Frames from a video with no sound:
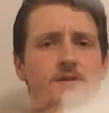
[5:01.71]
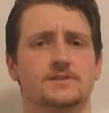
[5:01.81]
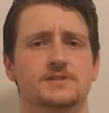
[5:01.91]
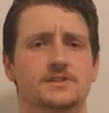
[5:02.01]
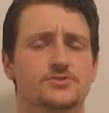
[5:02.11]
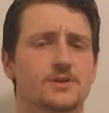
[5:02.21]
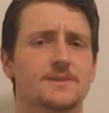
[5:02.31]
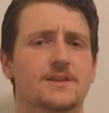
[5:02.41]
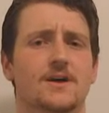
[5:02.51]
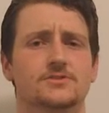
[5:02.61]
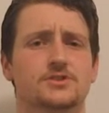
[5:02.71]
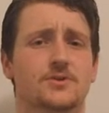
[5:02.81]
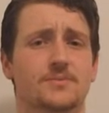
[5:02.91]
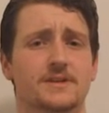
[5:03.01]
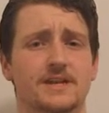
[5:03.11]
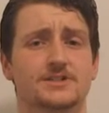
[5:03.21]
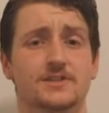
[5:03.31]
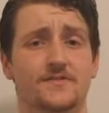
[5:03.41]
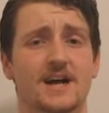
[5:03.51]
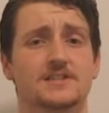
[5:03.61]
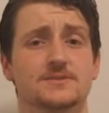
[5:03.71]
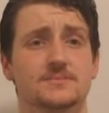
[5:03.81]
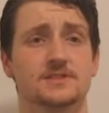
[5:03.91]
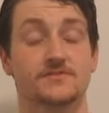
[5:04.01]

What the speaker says: This extremely large combination of atoms is